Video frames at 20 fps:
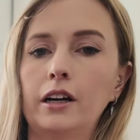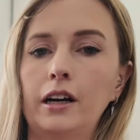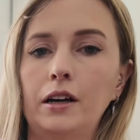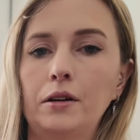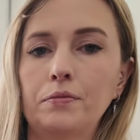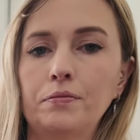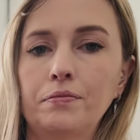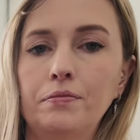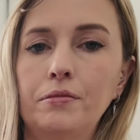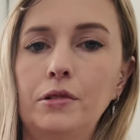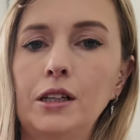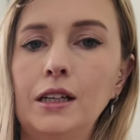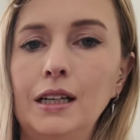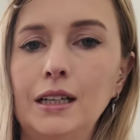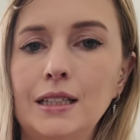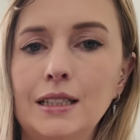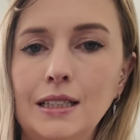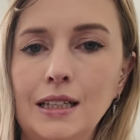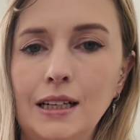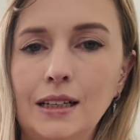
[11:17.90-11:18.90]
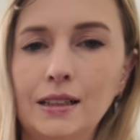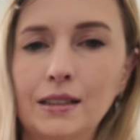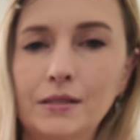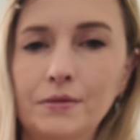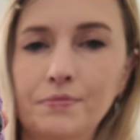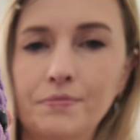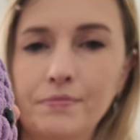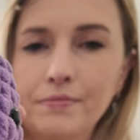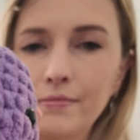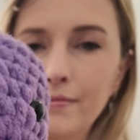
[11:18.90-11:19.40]
Okay, body is done.
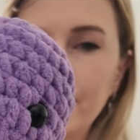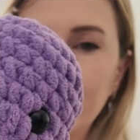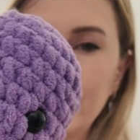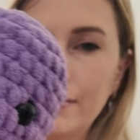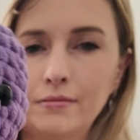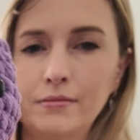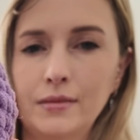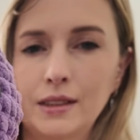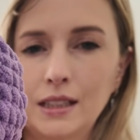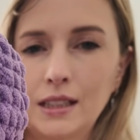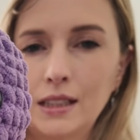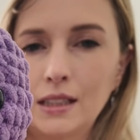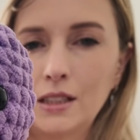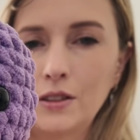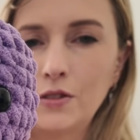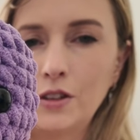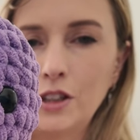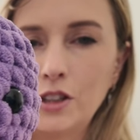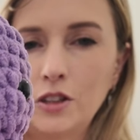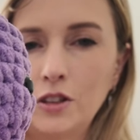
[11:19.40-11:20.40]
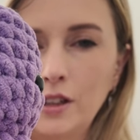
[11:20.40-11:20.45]
It's very